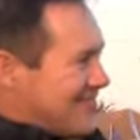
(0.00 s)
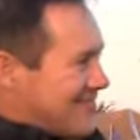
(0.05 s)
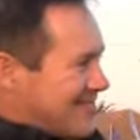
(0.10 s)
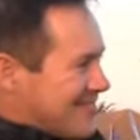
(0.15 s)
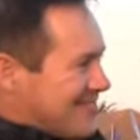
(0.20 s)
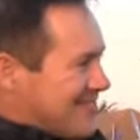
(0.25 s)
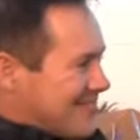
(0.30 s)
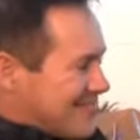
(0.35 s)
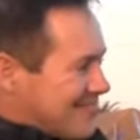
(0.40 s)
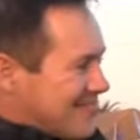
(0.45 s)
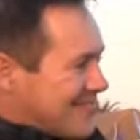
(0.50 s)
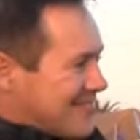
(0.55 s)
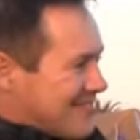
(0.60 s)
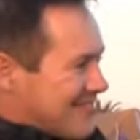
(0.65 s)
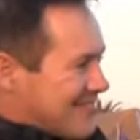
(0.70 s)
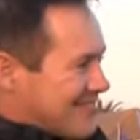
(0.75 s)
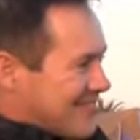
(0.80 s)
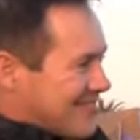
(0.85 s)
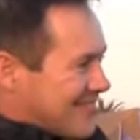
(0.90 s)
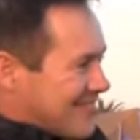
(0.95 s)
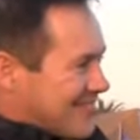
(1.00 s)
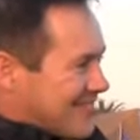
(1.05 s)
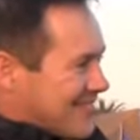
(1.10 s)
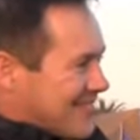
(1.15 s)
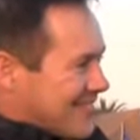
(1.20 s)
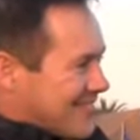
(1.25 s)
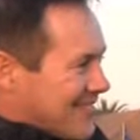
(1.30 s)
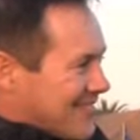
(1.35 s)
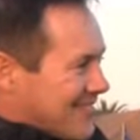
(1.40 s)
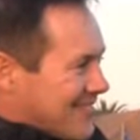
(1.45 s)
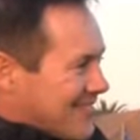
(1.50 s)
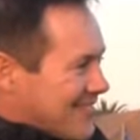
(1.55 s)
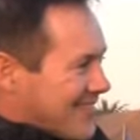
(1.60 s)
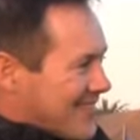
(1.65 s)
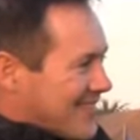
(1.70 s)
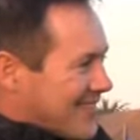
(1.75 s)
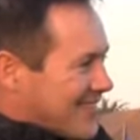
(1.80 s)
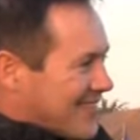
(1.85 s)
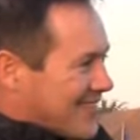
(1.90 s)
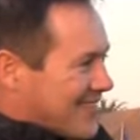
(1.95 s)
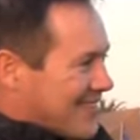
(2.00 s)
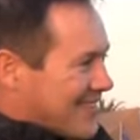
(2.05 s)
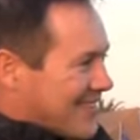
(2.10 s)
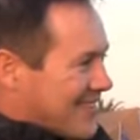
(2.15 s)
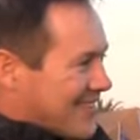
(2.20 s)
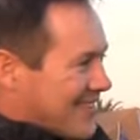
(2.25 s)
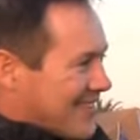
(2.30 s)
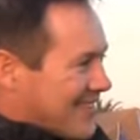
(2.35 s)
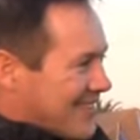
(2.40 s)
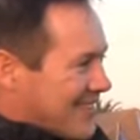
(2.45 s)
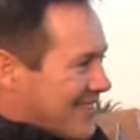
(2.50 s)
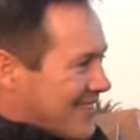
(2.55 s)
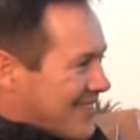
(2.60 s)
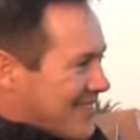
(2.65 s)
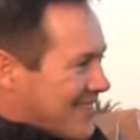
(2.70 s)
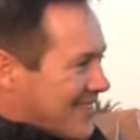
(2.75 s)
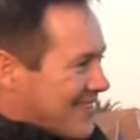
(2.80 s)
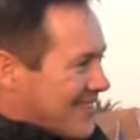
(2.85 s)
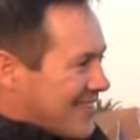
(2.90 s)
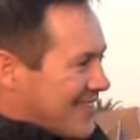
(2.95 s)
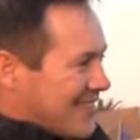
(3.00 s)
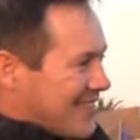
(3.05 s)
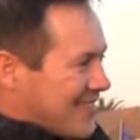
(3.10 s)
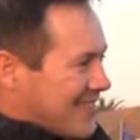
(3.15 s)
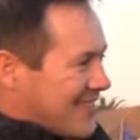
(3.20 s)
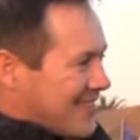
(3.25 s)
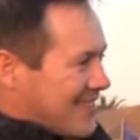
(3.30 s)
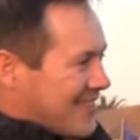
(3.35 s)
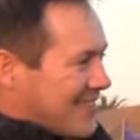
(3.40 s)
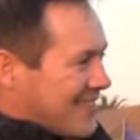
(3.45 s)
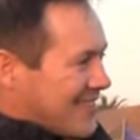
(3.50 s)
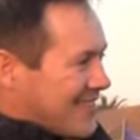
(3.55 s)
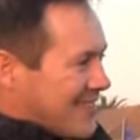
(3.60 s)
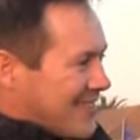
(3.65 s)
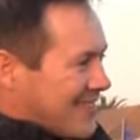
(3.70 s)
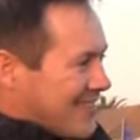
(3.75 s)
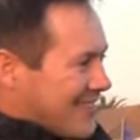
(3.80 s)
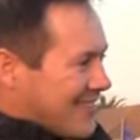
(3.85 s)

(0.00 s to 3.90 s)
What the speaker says: No words are spoken by the person on screen.